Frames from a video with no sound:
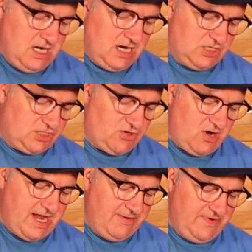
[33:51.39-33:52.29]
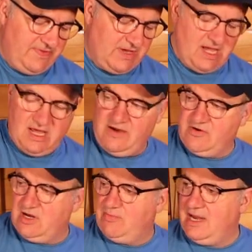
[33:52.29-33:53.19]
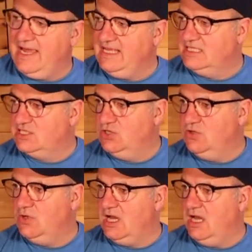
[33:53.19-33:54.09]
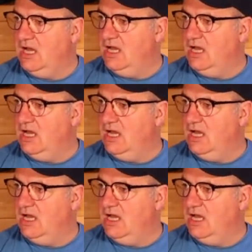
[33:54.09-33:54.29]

I'm gonna try it with. Uh, I've got a plane to, uh,